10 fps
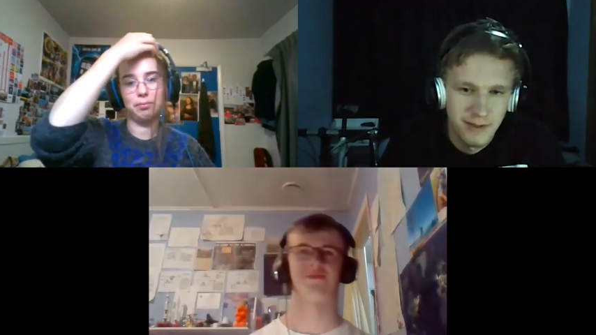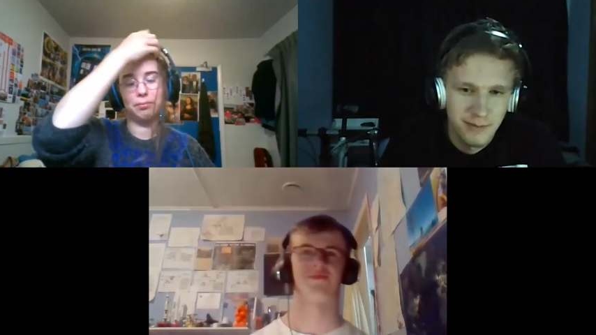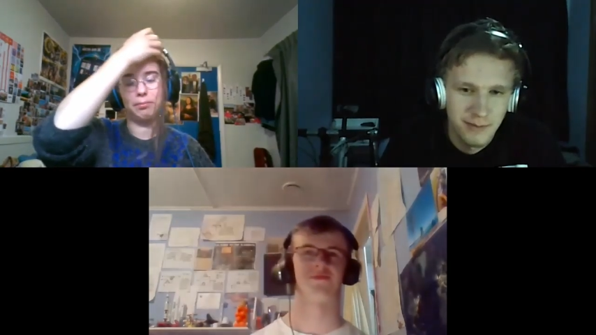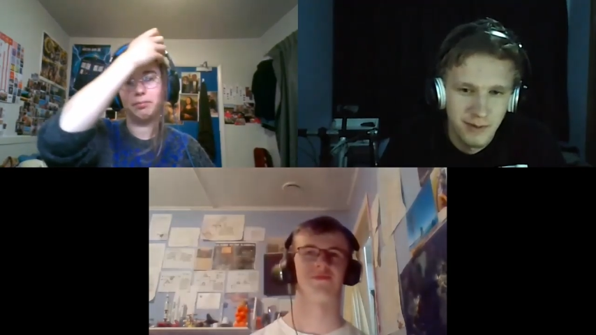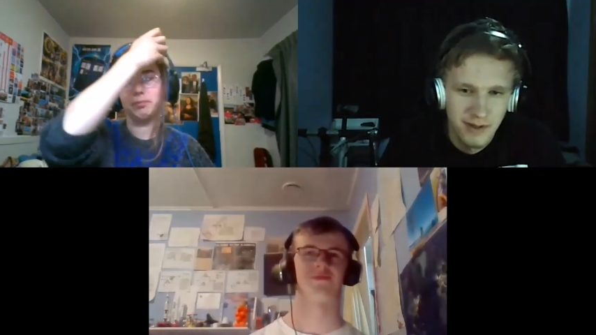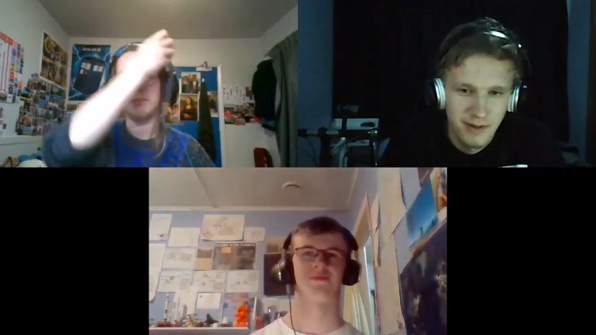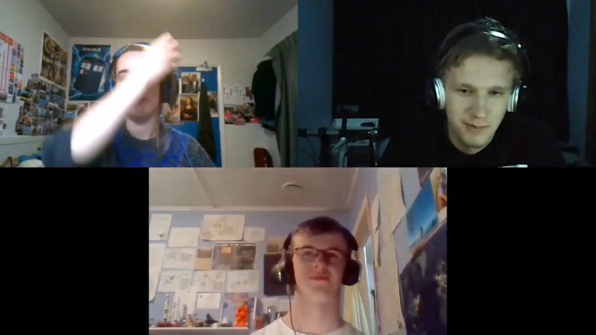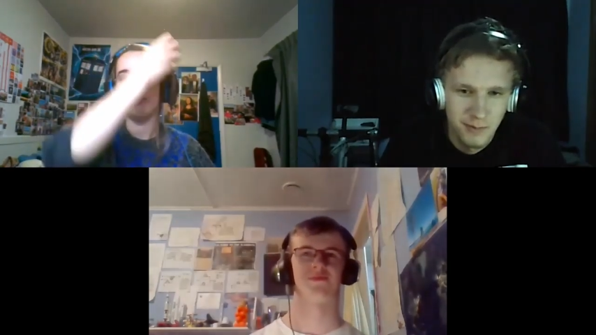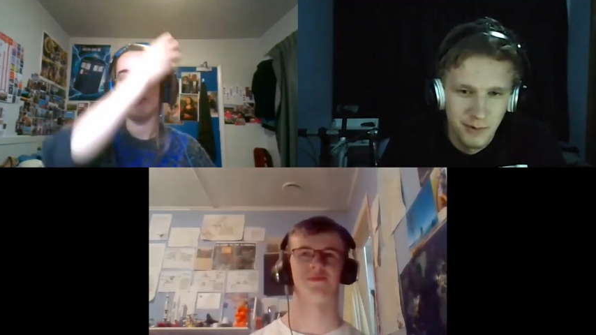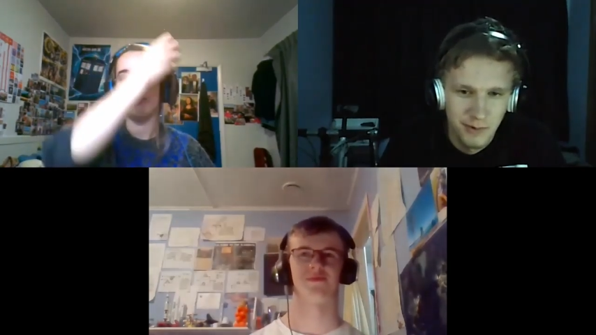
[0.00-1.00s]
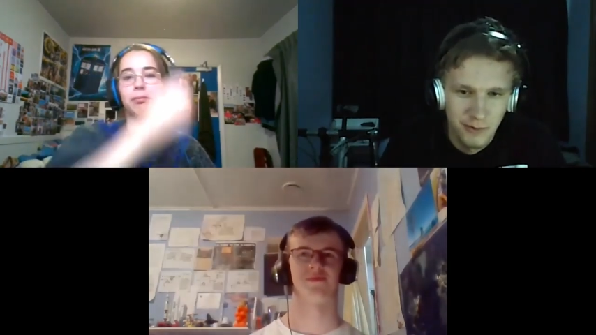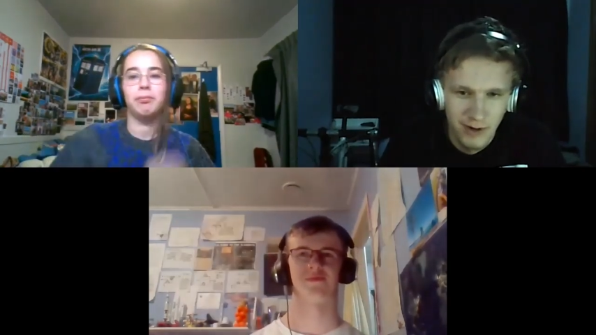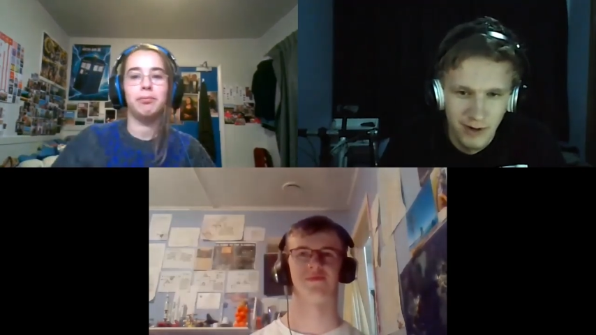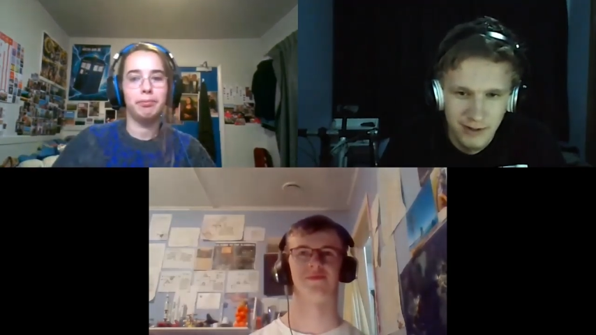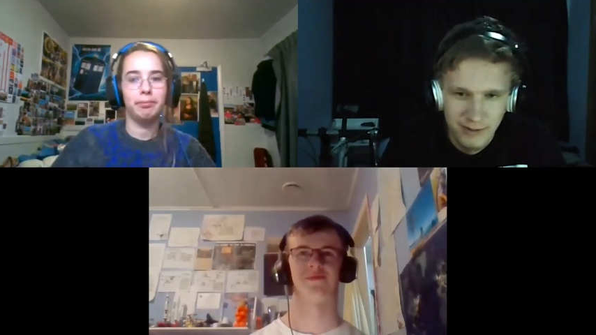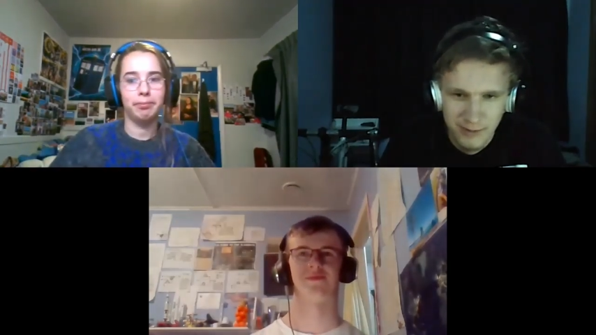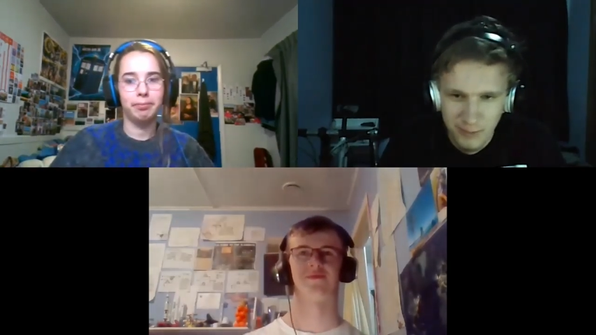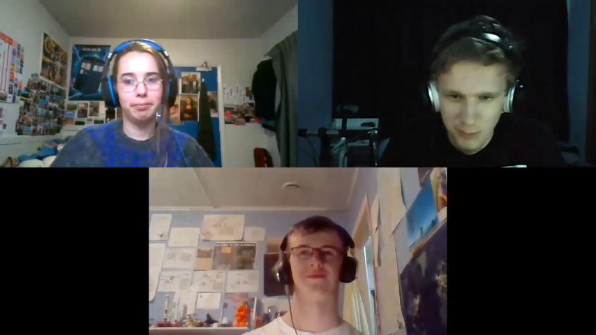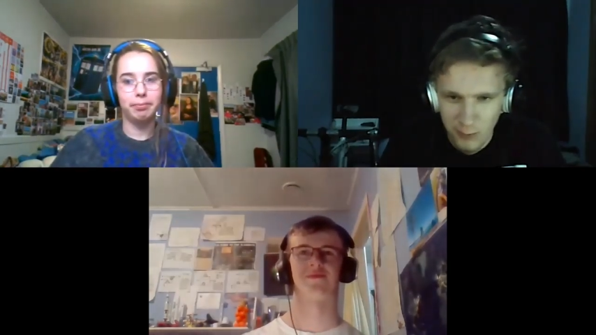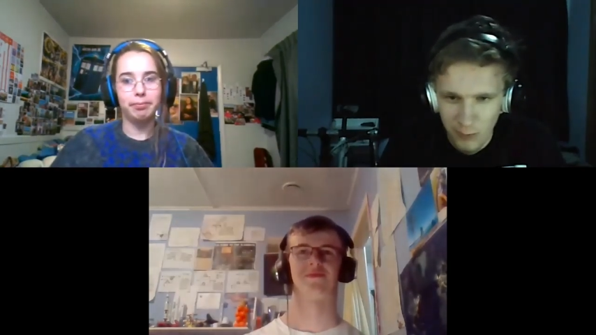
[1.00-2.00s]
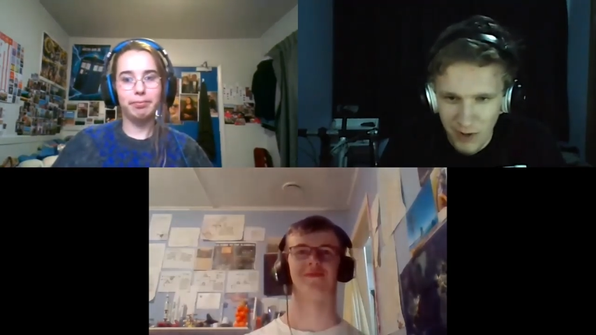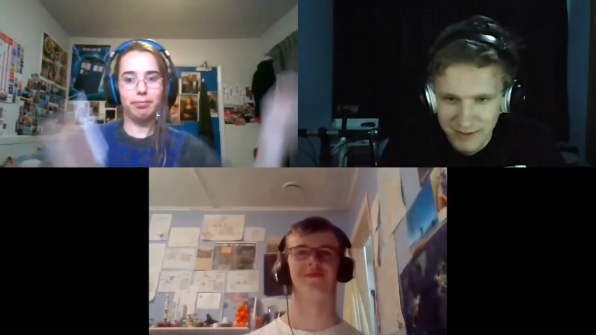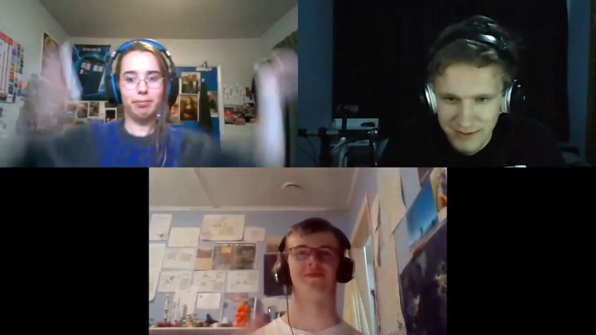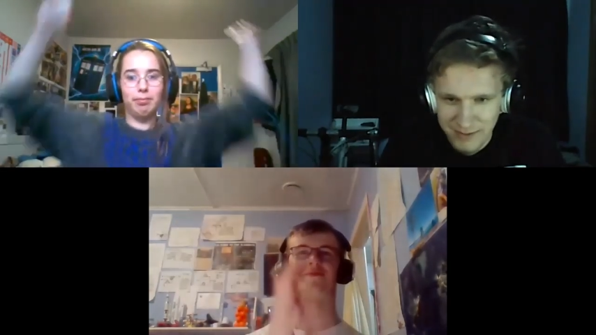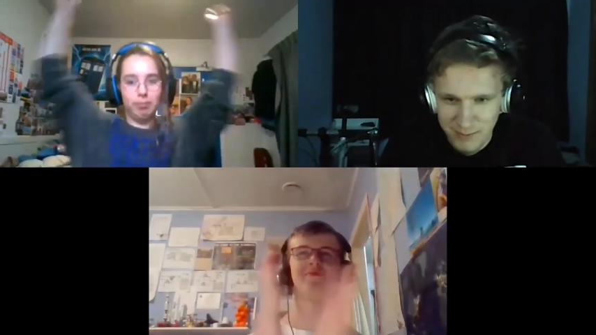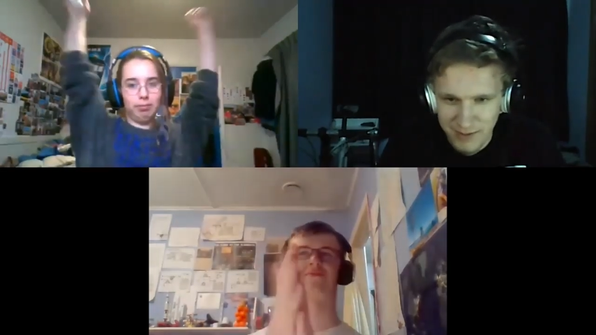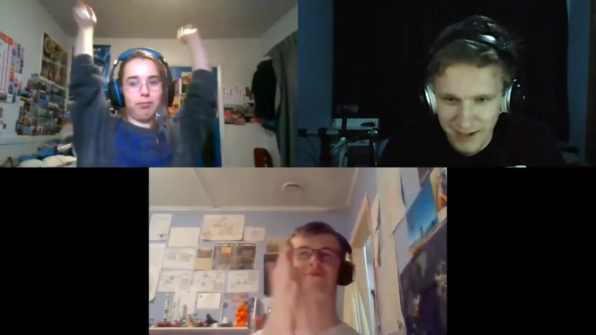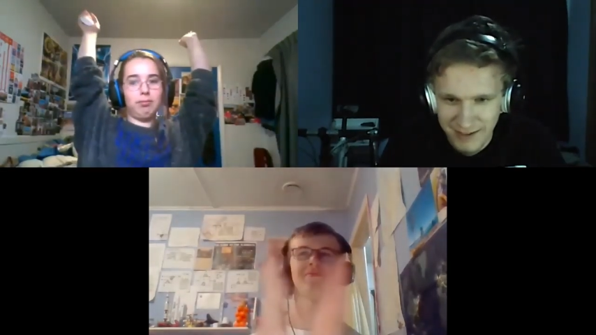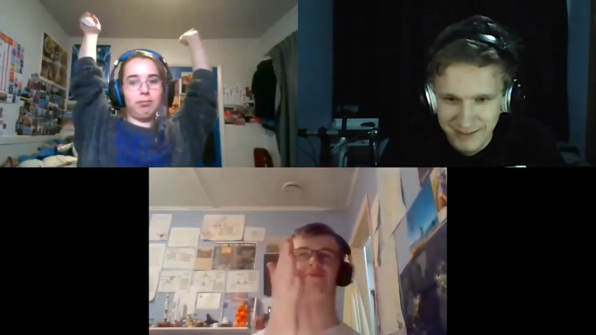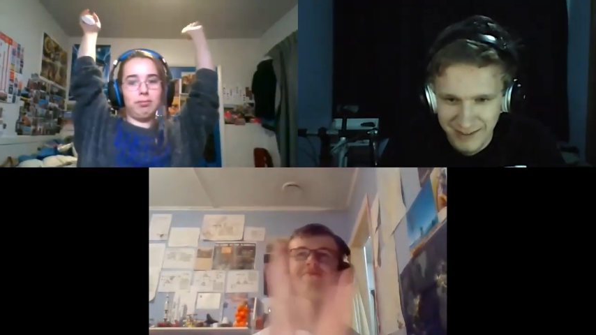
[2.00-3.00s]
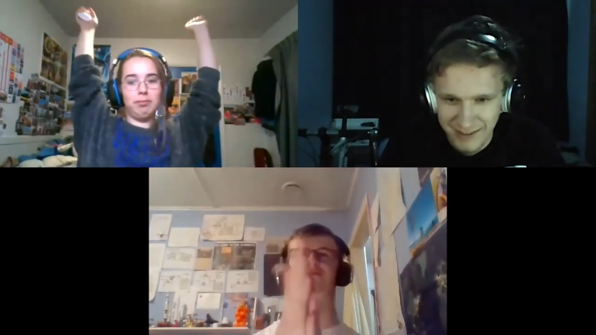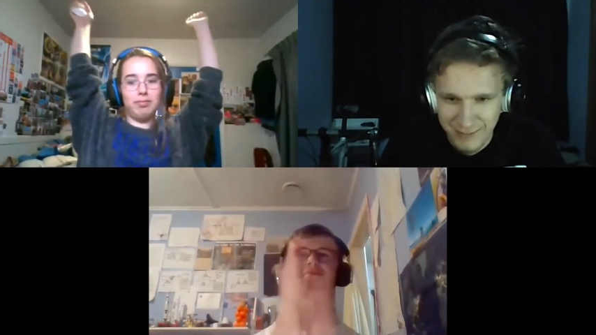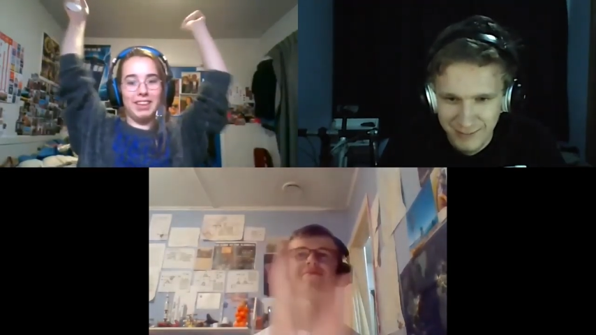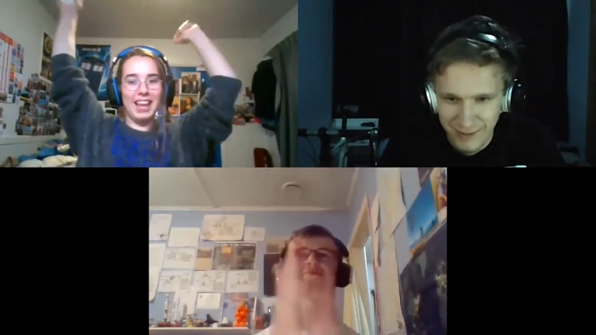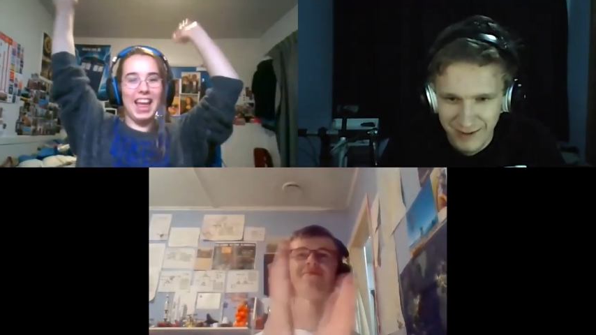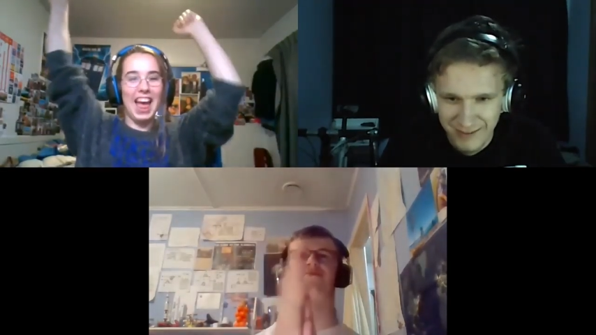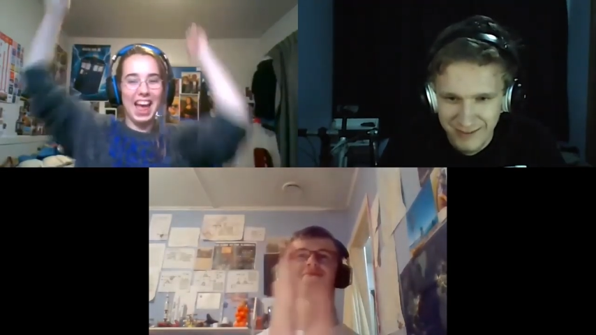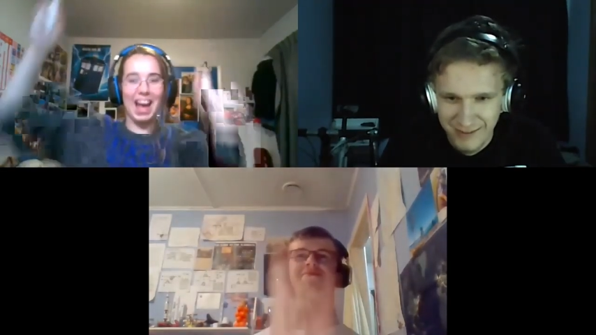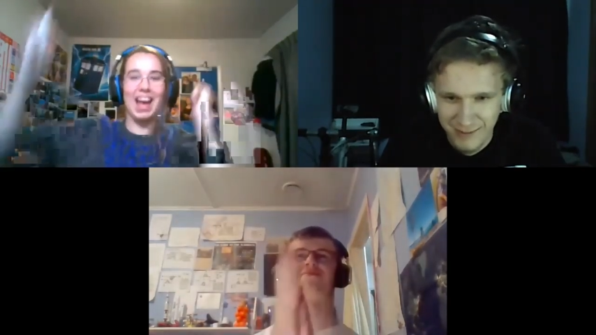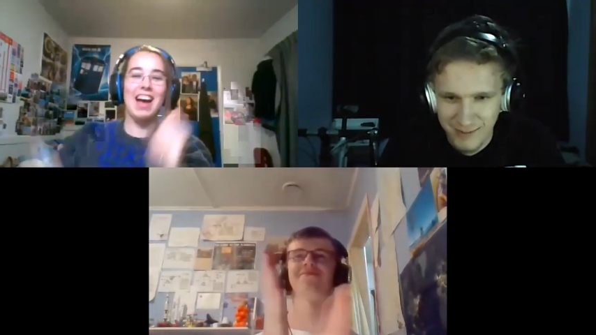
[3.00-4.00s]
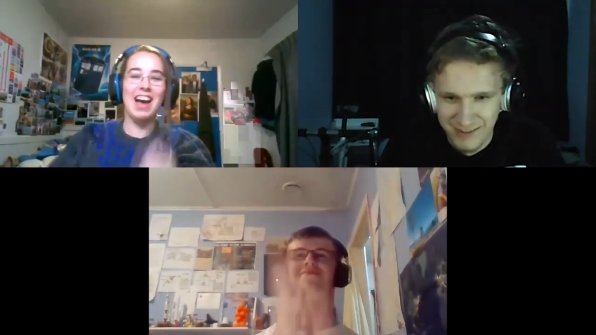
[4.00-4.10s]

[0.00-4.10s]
Speaker 1: this one was Grace, quite substantially, substituted